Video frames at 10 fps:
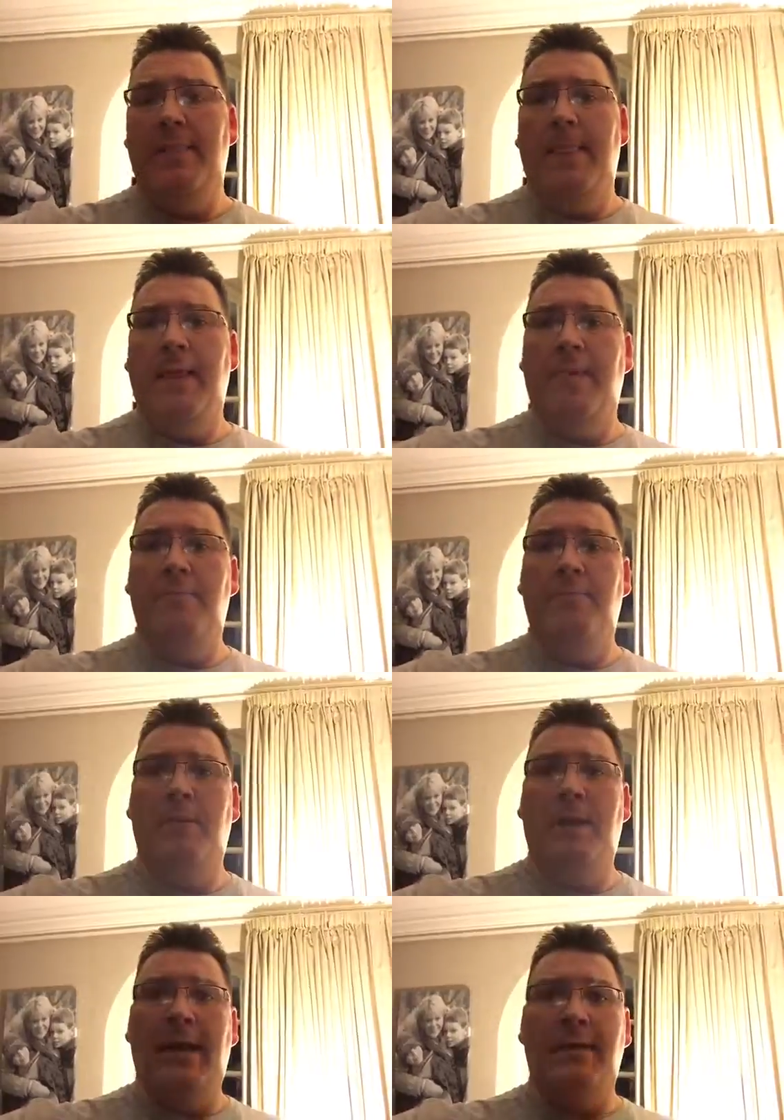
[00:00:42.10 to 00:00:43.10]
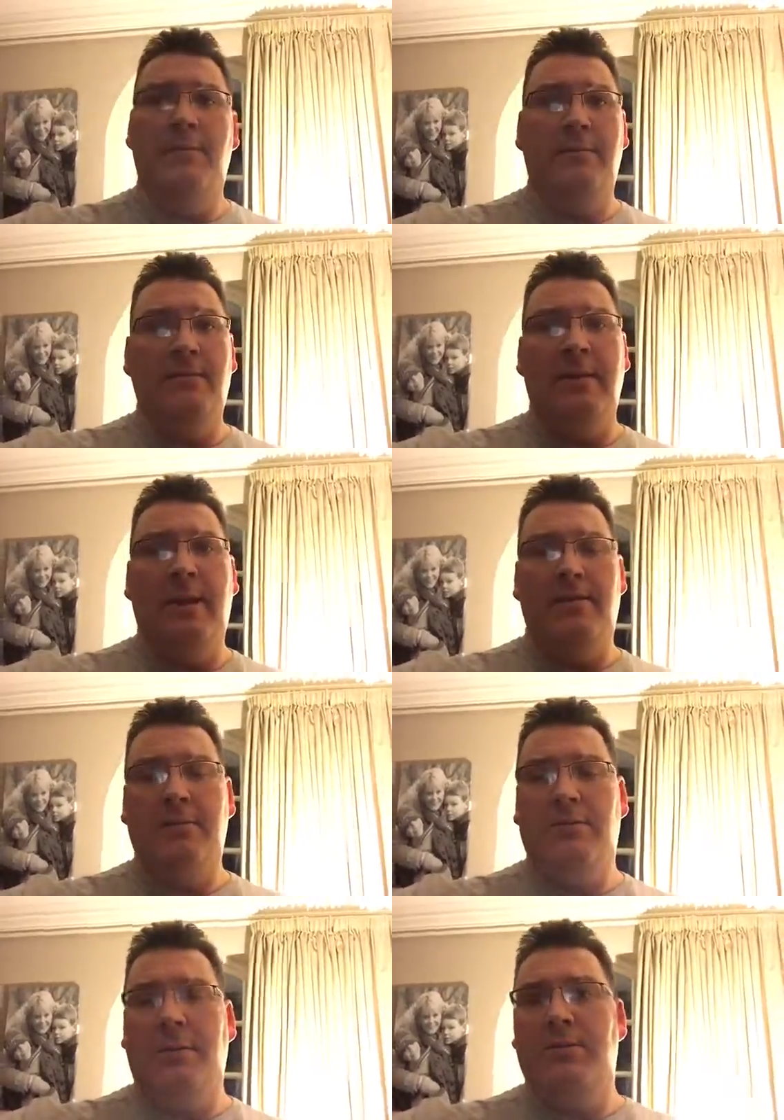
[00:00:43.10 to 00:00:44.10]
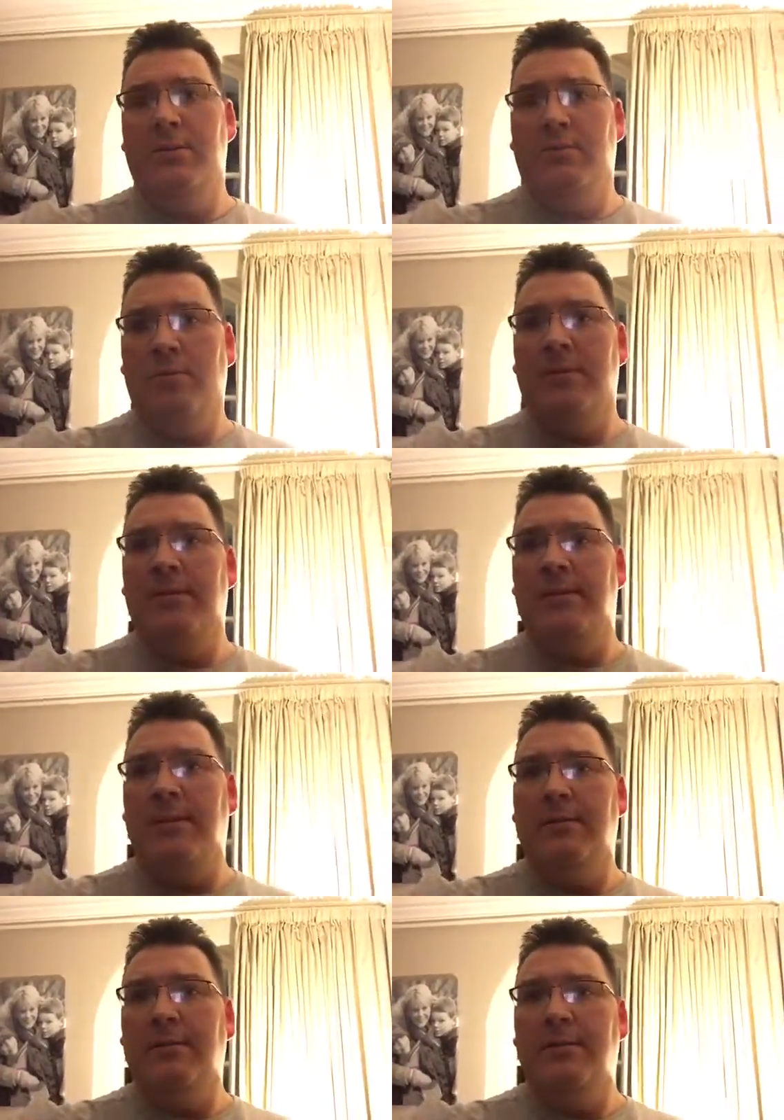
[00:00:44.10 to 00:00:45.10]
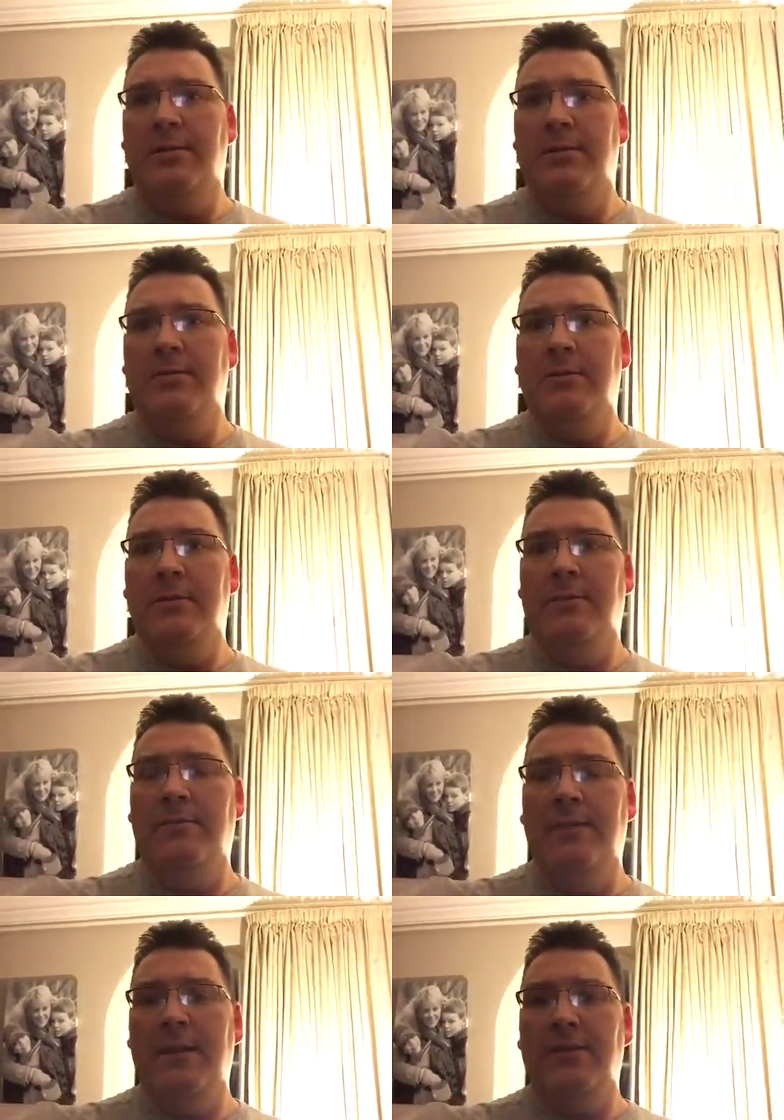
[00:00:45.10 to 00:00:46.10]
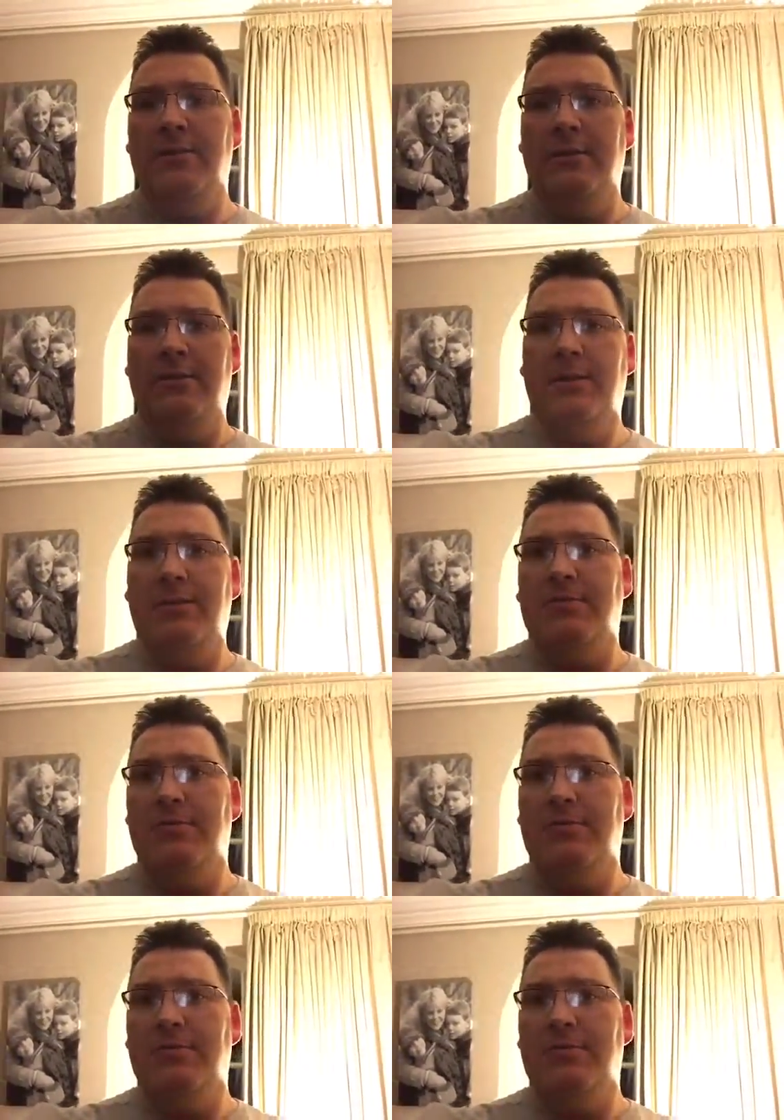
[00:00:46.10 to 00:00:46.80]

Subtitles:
And yeah, so I just wanted to do this little video just to